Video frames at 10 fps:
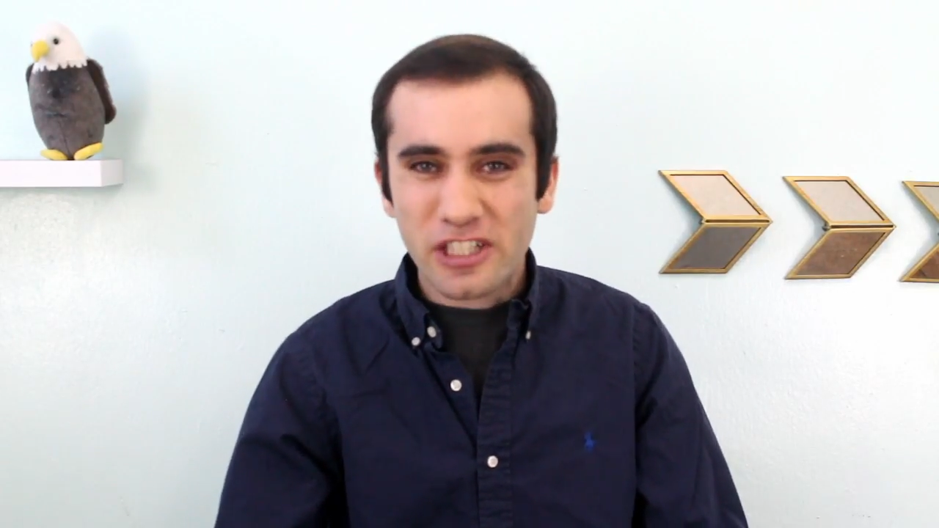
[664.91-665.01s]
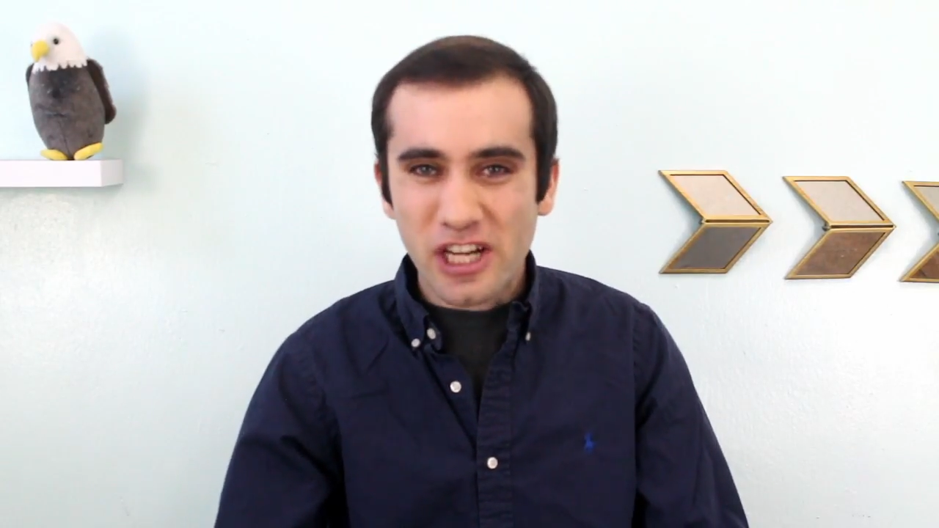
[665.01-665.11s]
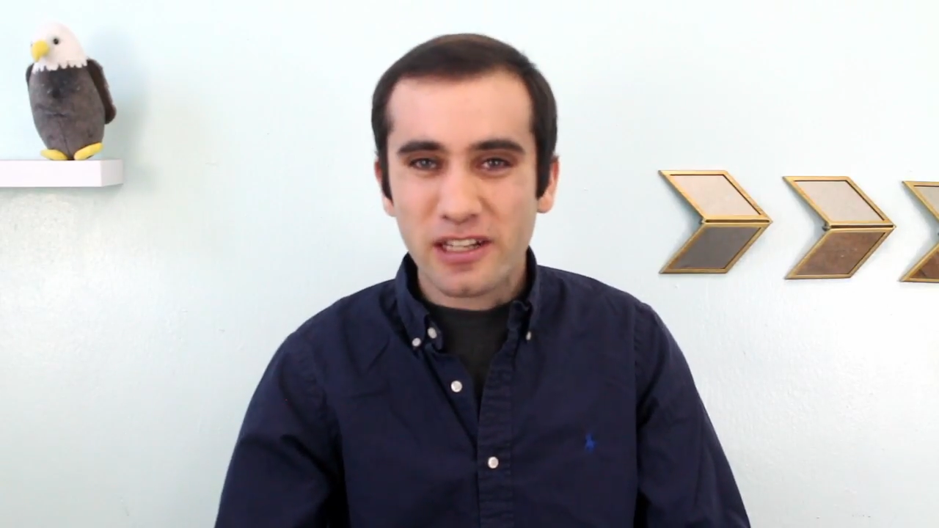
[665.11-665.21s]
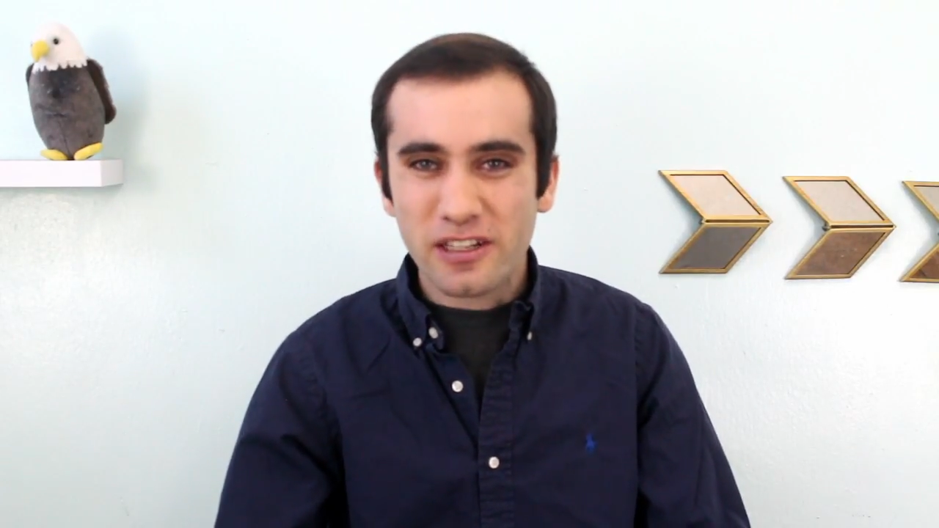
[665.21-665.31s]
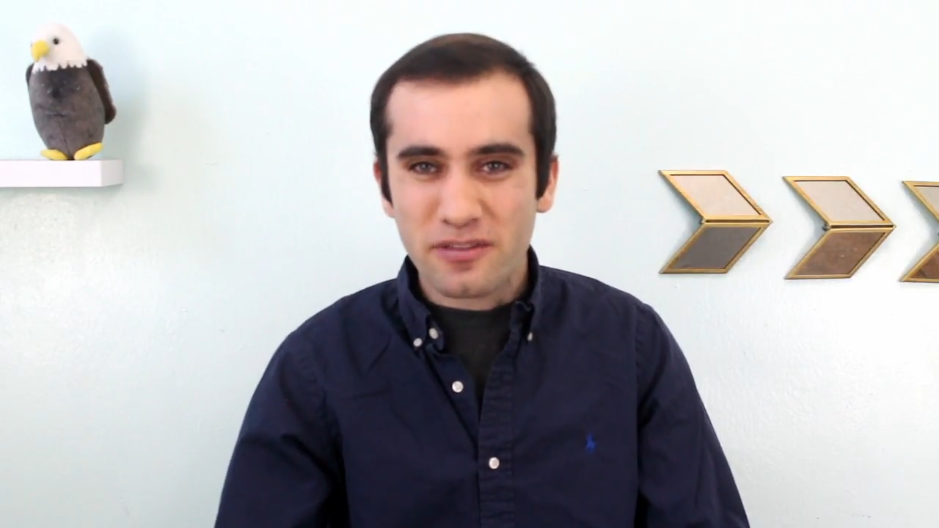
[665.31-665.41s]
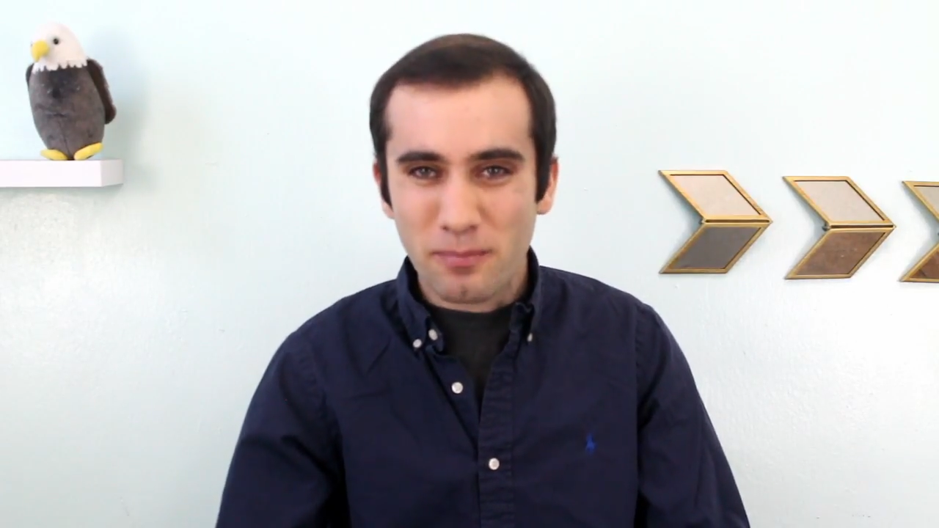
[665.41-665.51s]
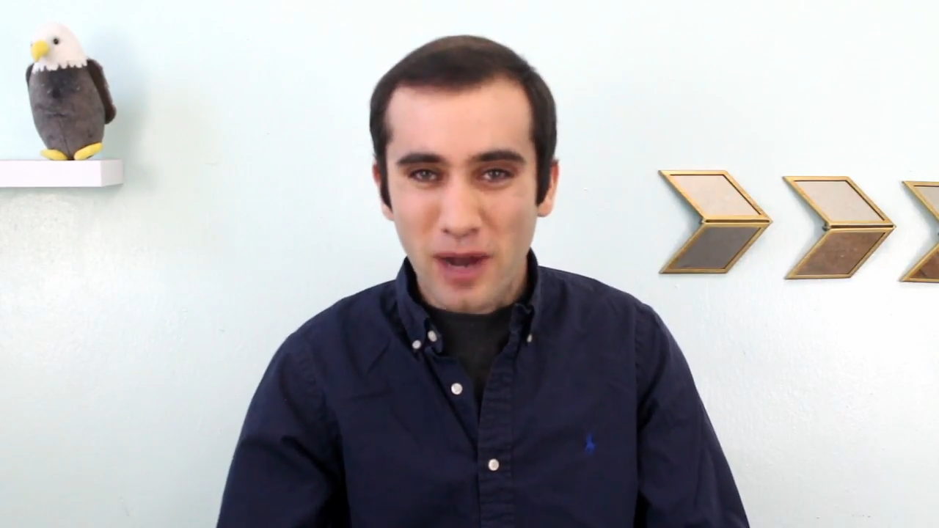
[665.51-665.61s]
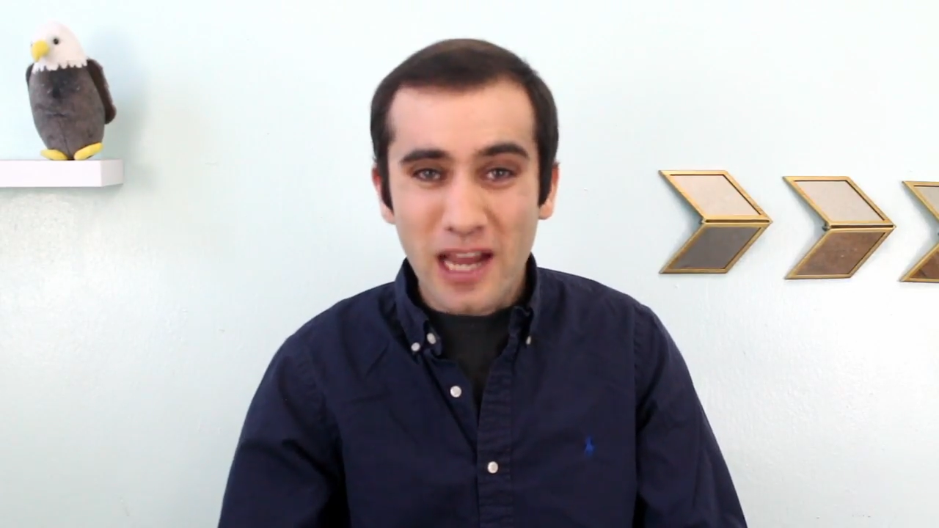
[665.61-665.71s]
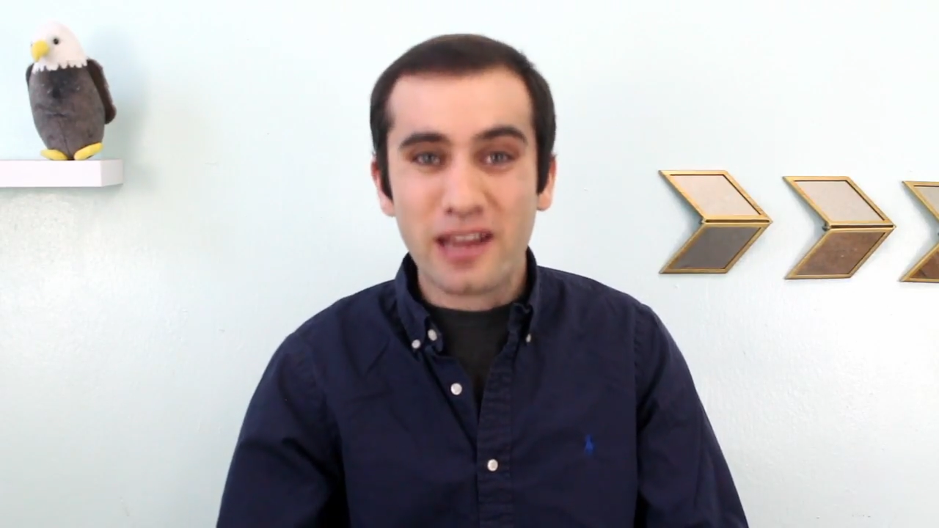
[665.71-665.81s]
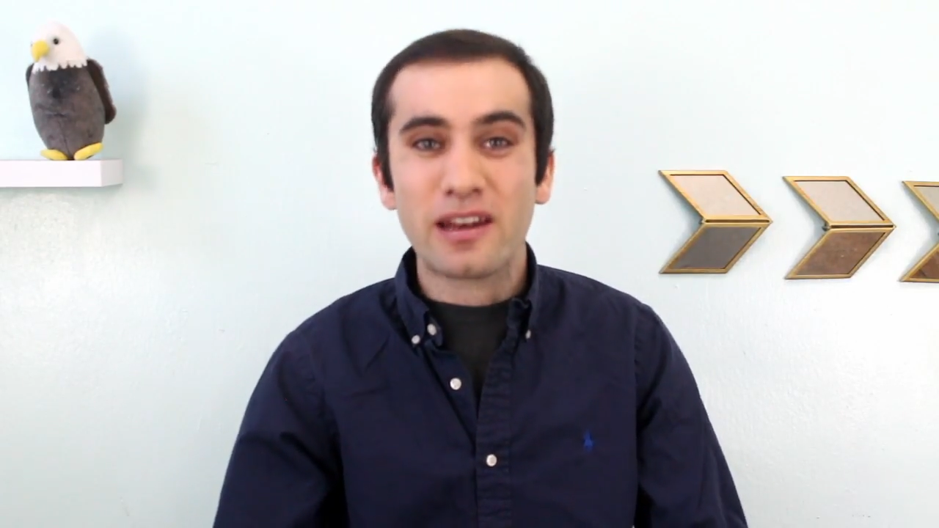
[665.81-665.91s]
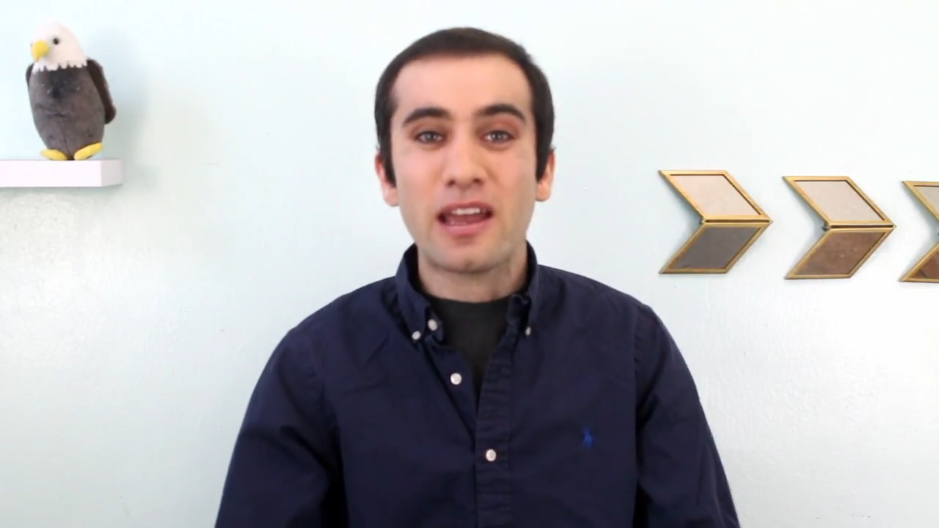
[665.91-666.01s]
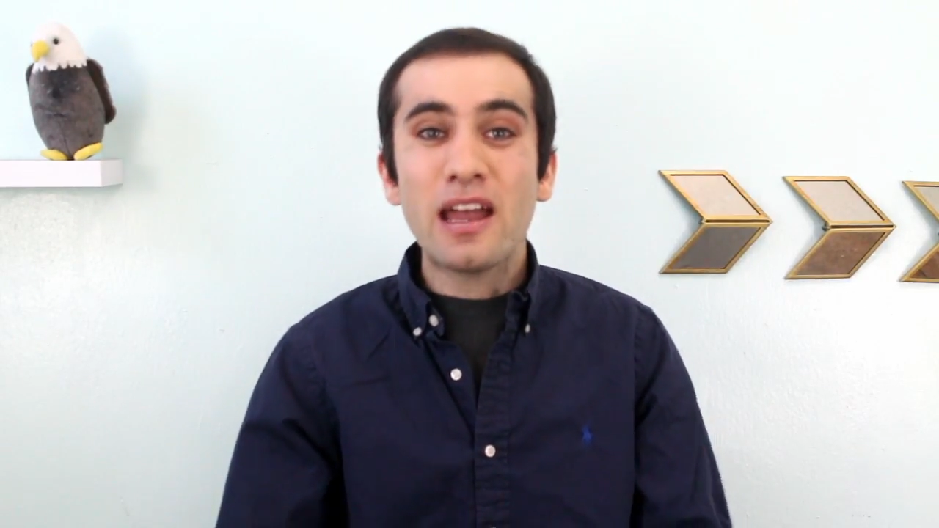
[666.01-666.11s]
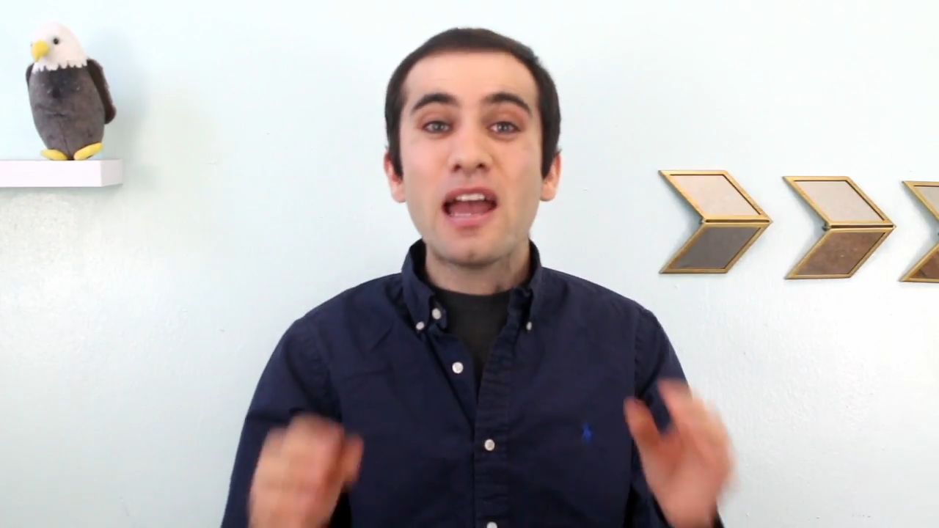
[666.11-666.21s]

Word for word: change his mind.